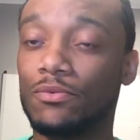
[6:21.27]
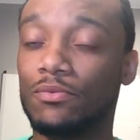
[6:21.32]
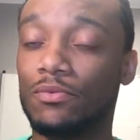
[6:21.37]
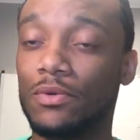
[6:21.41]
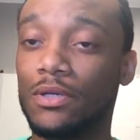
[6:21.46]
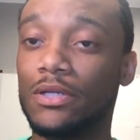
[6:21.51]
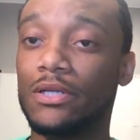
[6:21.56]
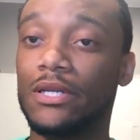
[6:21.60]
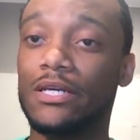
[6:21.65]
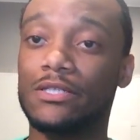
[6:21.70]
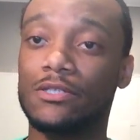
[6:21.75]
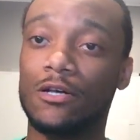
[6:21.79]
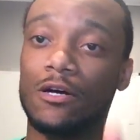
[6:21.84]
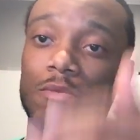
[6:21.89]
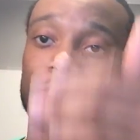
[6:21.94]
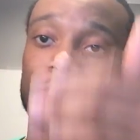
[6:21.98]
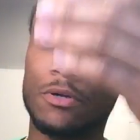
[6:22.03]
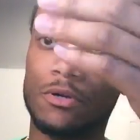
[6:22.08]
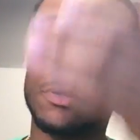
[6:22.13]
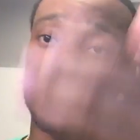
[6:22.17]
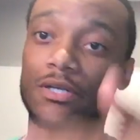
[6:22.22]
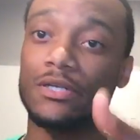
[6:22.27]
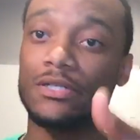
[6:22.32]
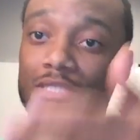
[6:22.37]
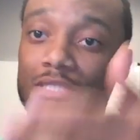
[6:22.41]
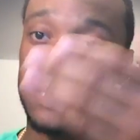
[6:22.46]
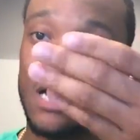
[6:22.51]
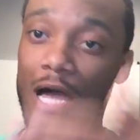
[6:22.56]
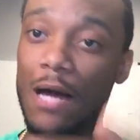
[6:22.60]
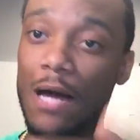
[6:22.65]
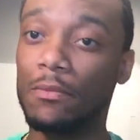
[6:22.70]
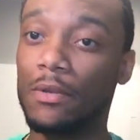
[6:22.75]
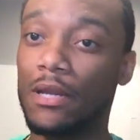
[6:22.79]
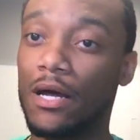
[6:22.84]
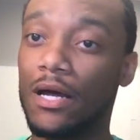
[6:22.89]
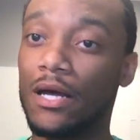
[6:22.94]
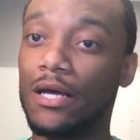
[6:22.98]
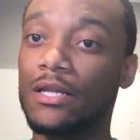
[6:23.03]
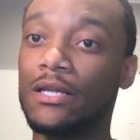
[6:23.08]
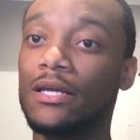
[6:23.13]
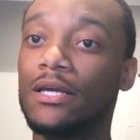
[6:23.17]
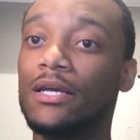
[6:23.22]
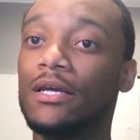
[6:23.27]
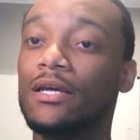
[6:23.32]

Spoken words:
Really, they saw me on their timeline.